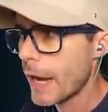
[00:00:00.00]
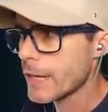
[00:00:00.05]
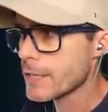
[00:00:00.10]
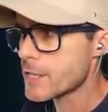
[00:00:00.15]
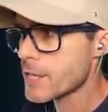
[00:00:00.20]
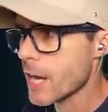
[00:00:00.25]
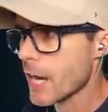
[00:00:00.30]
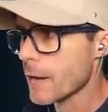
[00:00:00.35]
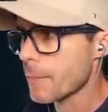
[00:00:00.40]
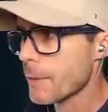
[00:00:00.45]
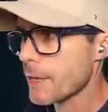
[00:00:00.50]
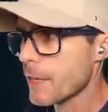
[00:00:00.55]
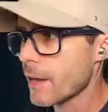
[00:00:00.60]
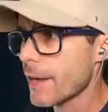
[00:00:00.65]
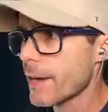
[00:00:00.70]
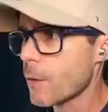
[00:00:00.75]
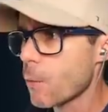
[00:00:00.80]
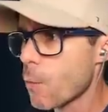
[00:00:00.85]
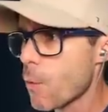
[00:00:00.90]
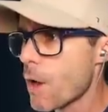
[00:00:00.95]
It's going to be
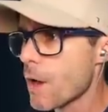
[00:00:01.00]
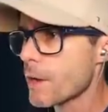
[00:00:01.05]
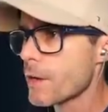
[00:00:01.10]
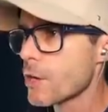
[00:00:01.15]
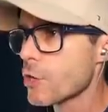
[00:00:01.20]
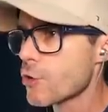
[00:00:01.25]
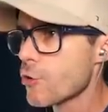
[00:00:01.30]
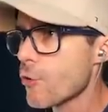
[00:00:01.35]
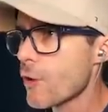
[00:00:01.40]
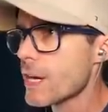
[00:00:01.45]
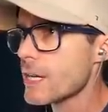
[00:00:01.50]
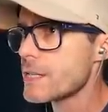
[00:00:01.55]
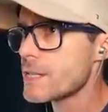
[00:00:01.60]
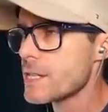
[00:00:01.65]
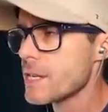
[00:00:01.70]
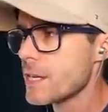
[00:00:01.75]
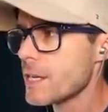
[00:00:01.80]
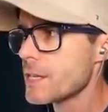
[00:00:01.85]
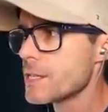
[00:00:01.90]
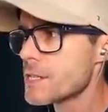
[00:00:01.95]
like one
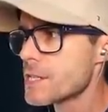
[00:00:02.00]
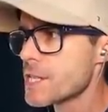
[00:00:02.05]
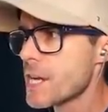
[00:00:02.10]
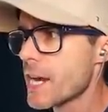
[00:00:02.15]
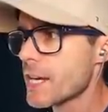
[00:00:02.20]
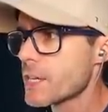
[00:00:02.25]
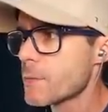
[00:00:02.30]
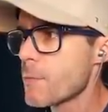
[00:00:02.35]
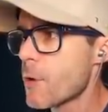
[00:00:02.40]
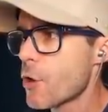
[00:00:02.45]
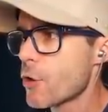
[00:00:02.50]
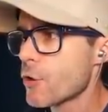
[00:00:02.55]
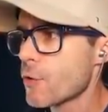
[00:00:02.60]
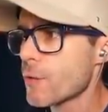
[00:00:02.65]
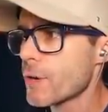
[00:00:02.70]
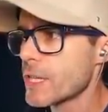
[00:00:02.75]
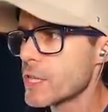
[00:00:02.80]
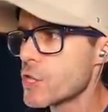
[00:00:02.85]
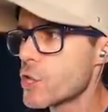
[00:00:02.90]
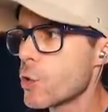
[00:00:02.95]
crazy insect
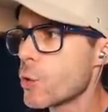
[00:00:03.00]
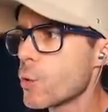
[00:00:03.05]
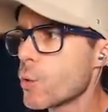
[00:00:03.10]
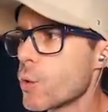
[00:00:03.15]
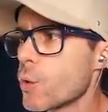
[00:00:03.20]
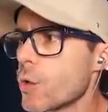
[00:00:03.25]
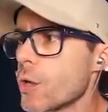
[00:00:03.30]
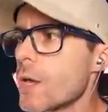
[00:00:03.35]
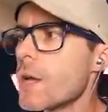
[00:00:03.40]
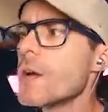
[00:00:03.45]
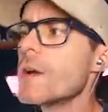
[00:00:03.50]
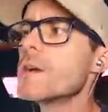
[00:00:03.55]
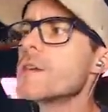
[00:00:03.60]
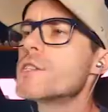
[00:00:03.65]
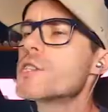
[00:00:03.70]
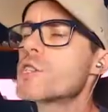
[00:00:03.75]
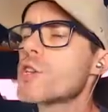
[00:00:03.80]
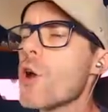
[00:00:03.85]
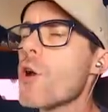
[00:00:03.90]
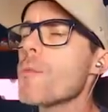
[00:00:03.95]
murdering tool.
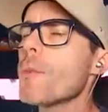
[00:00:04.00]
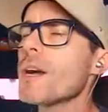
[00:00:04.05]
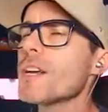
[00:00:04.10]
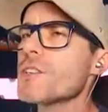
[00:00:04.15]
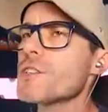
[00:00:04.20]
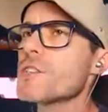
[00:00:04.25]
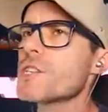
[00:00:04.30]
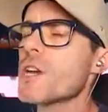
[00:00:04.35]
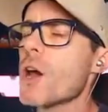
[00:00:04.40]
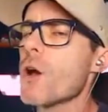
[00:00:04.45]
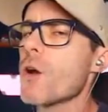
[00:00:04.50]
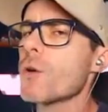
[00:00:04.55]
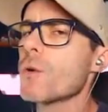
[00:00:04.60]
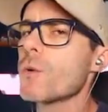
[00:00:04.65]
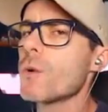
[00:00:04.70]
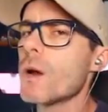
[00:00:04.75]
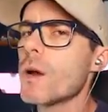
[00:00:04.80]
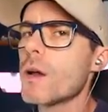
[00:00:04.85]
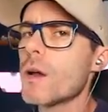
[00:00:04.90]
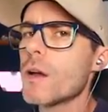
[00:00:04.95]
So much
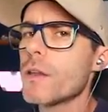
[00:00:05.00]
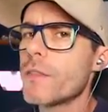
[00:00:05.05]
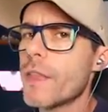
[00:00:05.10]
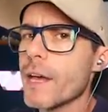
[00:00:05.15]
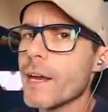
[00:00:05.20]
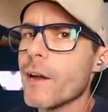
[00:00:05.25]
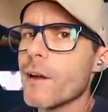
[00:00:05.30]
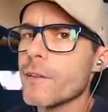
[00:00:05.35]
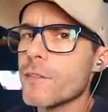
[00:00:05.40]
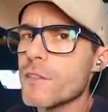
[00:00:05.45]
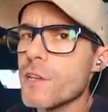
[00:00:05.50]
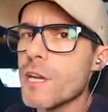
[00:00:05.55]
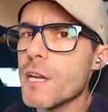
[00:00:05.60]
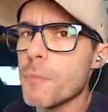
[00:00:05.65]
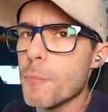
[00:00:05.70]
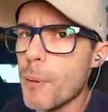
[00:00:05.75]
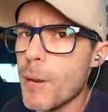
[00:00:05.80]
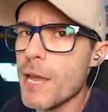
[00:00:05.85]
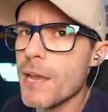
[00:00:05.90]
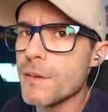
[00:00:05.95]
so that I
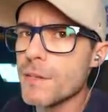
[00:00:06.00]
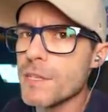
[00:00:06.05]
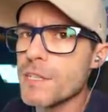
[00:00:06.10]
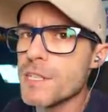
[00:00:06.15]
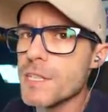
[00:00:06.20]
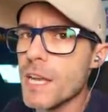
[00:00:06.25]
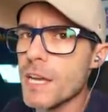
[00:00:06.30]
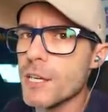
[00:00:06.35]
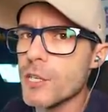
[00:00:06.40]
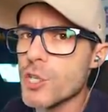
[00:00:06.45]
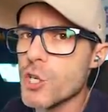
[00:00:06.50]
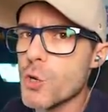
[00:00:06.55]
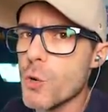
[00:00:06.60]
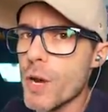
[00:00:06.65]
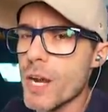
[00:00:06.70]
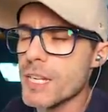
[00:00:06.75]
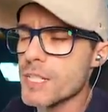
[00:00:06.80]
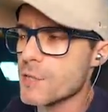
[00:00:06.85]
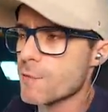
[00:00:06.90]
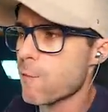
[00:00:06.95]
think Pete is gonna
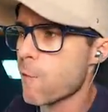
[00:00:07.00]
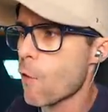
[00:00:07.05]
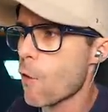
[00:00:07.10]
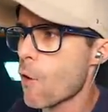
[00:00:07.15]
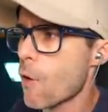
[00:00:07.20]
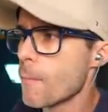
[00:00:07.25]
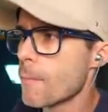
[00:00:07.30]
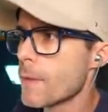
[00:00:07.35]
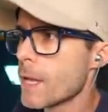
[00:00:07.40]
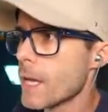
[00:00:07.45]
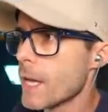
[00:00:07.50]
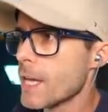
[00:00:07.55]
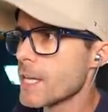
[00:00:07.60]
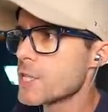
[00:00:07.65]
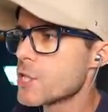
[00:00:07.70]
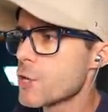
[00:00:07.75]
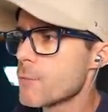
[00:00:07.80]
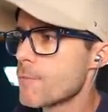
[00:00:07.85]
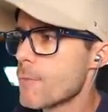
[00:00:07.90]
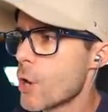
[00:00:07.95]
transform
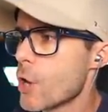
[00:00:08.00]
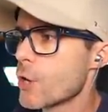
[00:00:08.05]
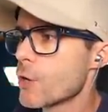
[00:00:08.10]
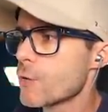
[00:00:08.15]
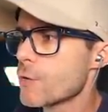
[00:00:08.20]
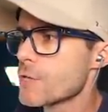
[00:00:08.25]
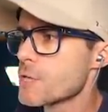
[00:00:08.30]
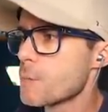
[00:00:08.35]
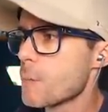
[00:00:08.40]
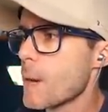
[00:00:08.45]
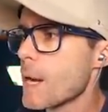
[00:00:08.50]
into Murderous